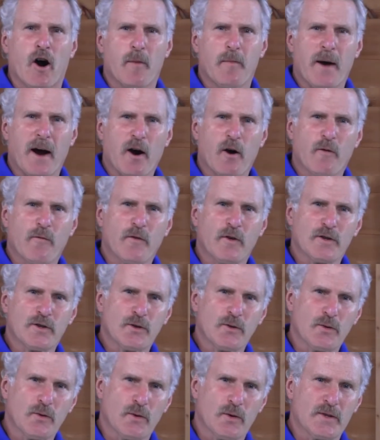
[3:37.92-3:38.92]
are powerful
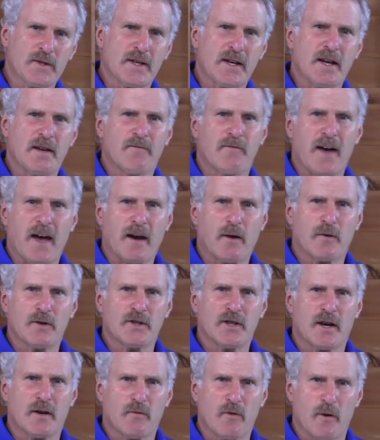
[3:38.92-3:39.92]
tools in
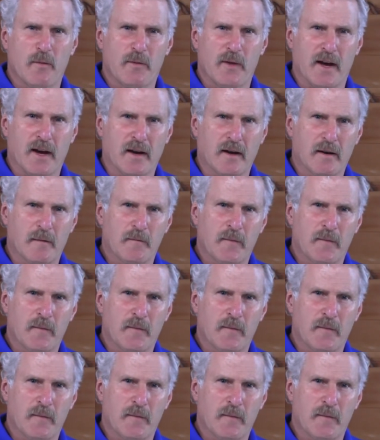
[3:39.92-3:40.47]
vanquishing groupthink.